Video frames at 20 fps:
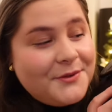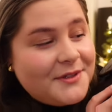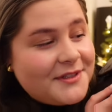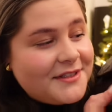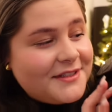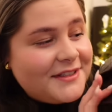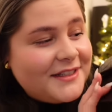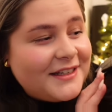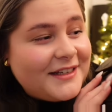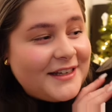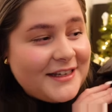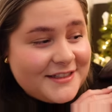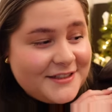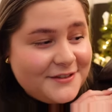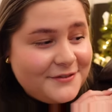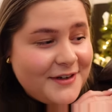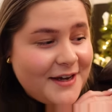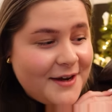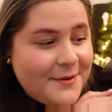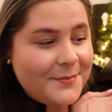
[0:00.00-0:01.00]
was the
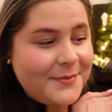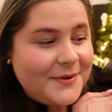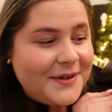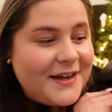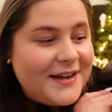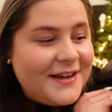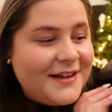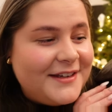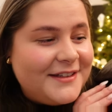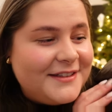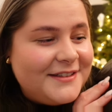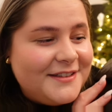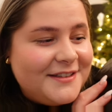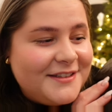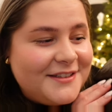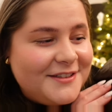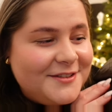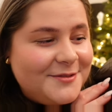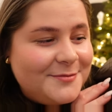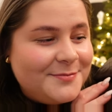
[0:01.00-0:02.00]
classic flap,
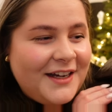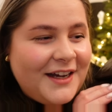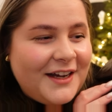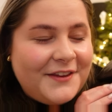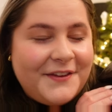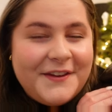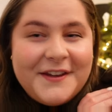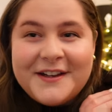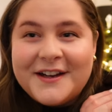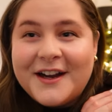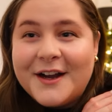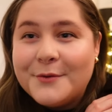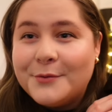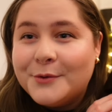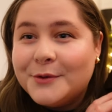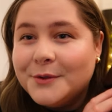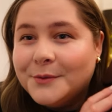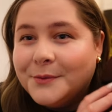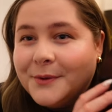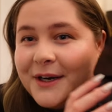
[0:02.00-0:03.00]
and I think I
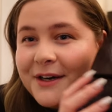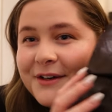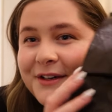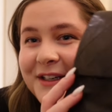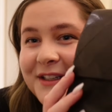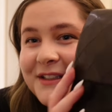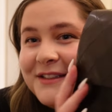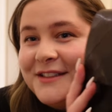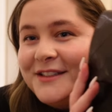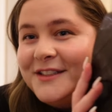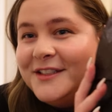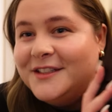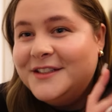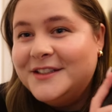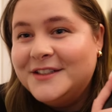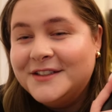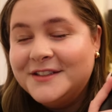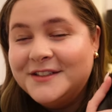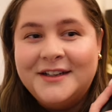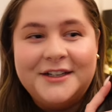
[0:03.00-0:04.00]
will wear it
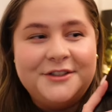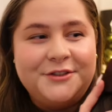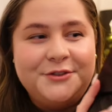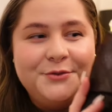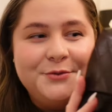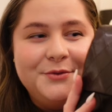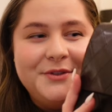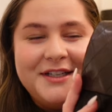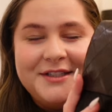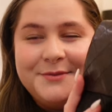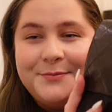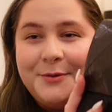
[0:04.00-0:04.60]
as soon as